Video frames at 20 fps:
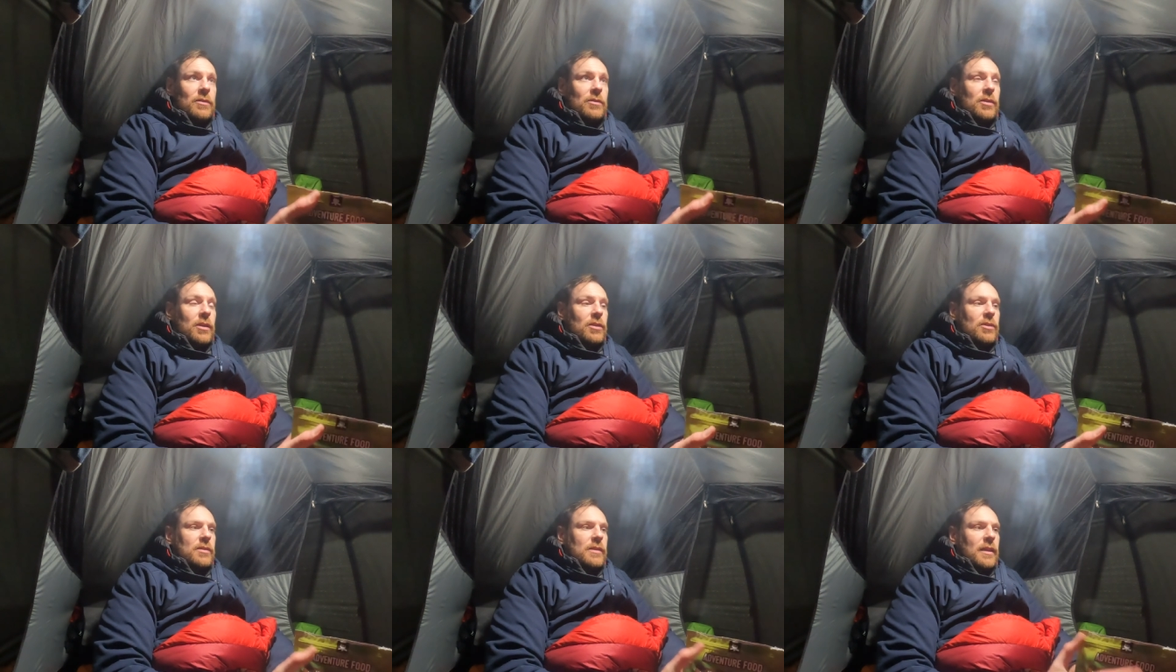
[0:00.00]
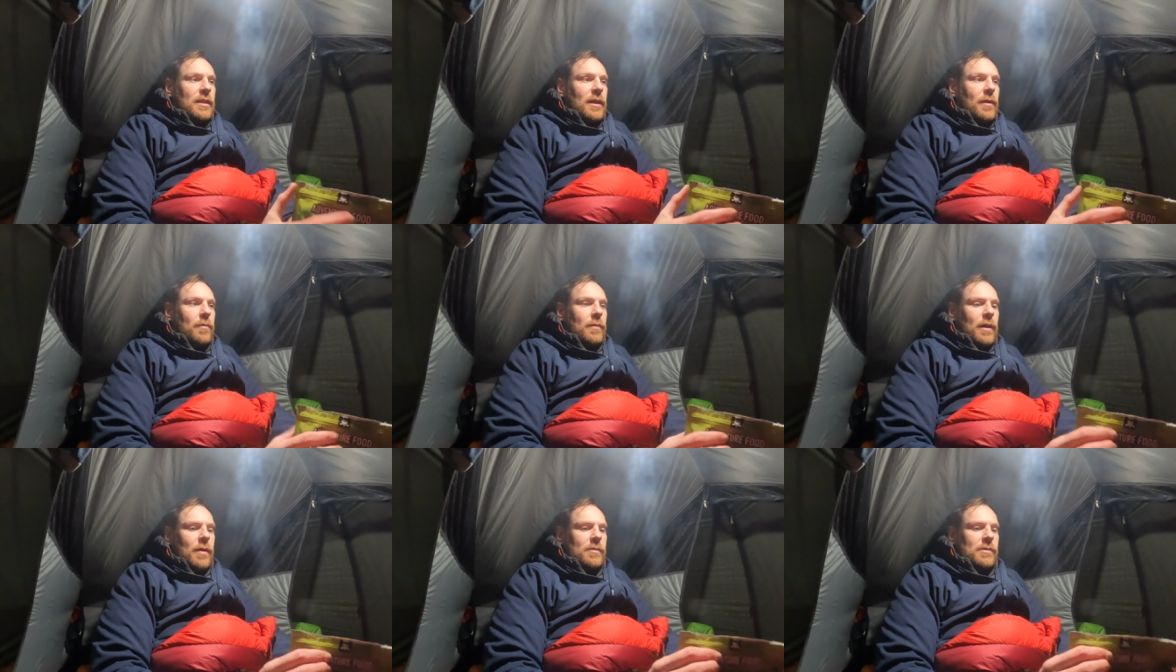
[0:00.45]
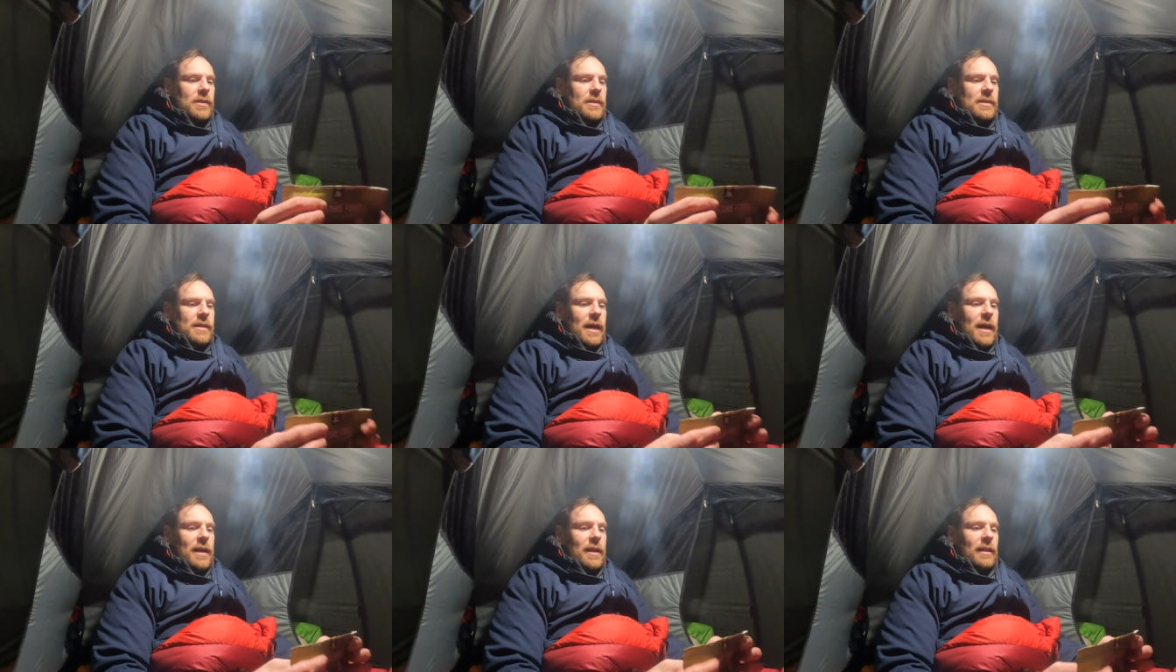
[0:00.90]
So I just had that, well, that was at
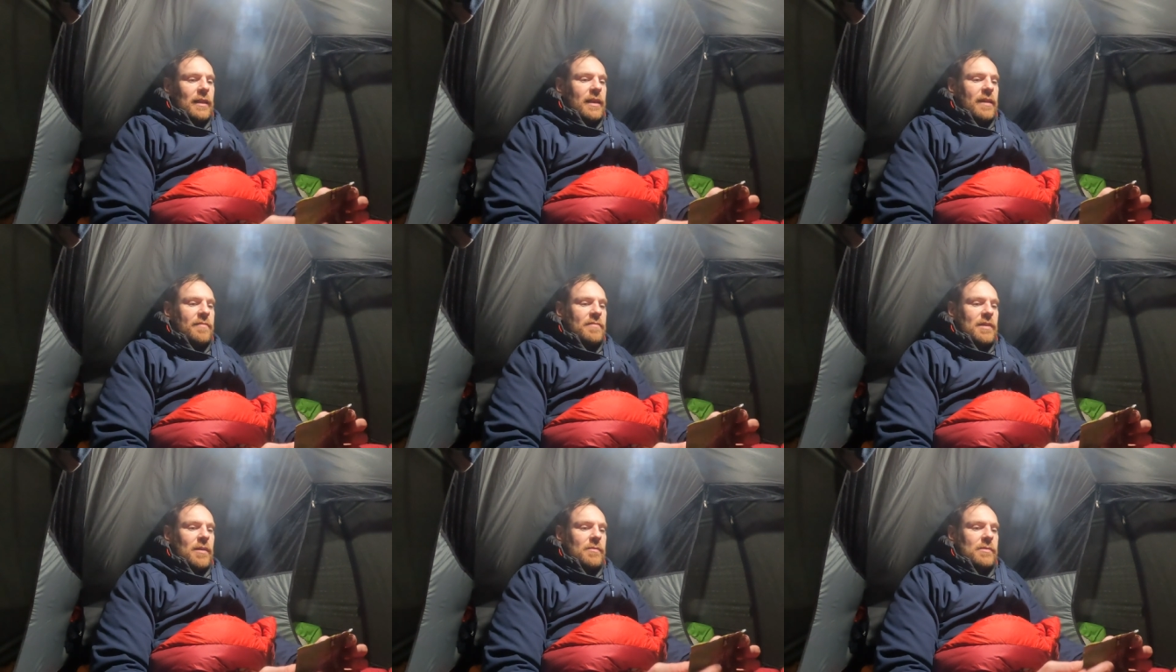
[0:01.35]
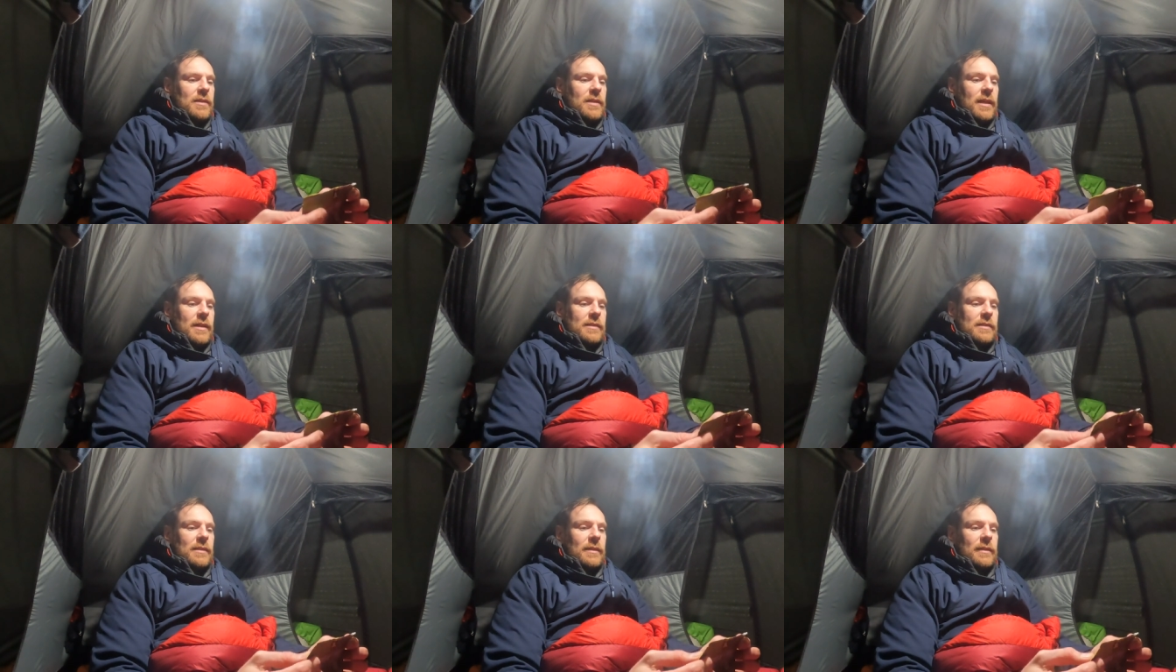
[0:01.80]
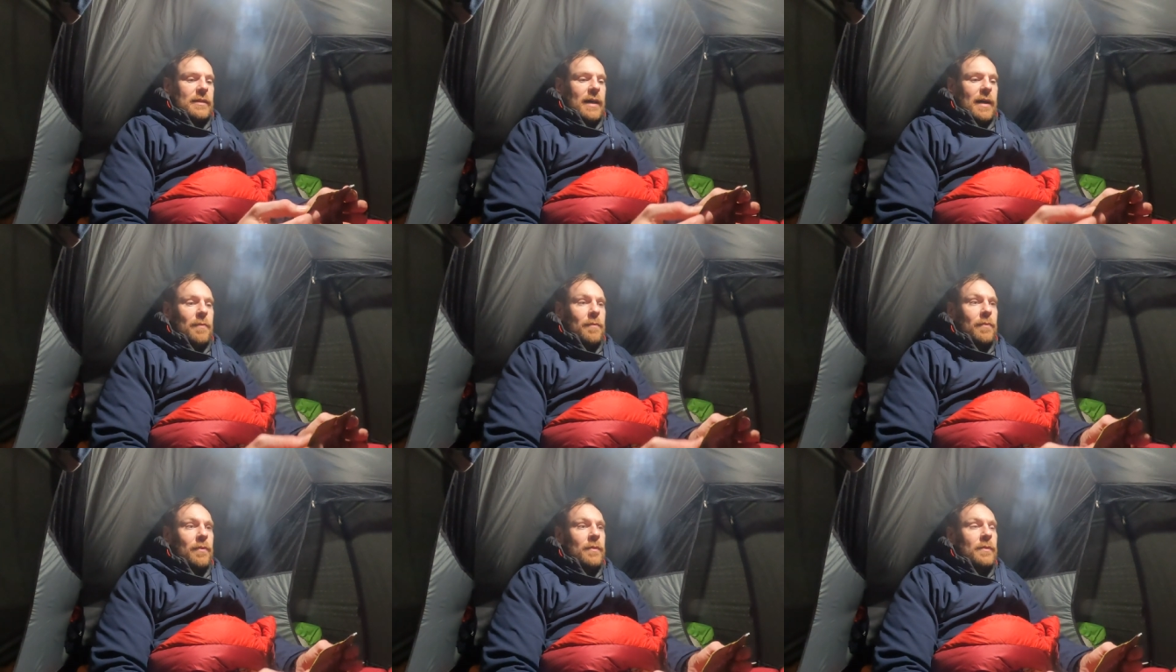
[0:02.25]
Tarn at Leaves, that was a nice little
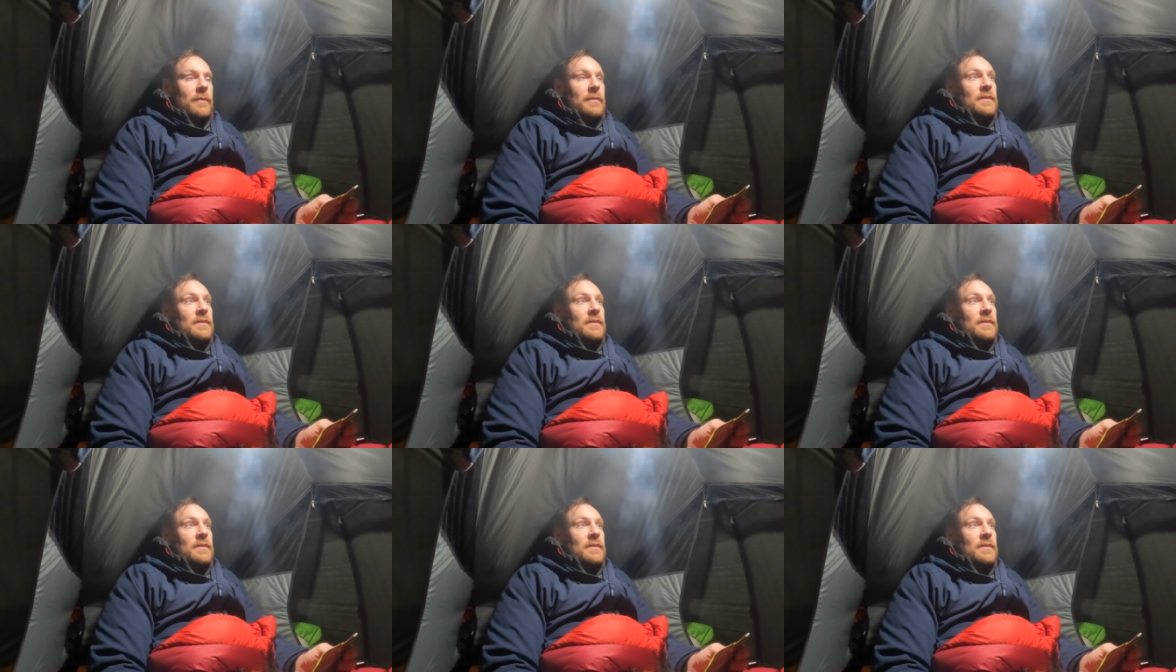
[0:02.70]
camp.